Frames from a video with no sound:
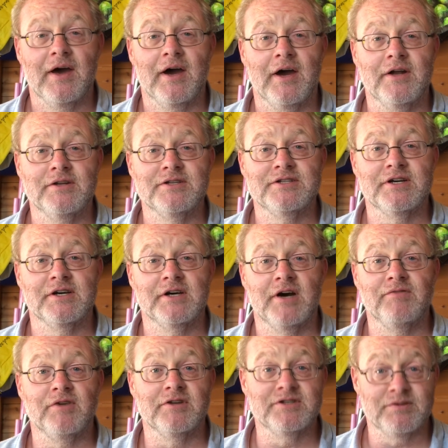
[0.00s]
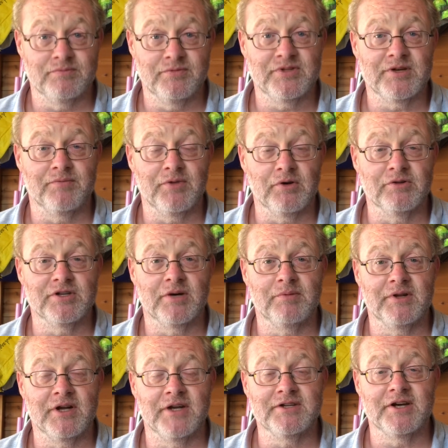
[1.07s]
And I've done something on
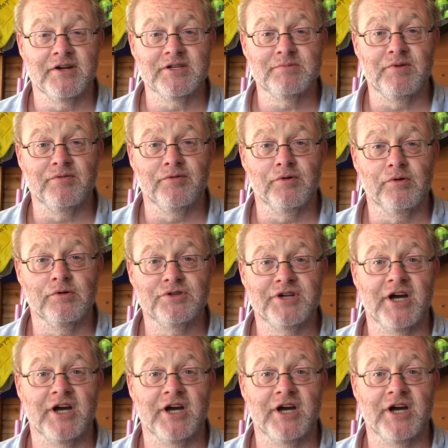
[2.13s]
doublet antennas before.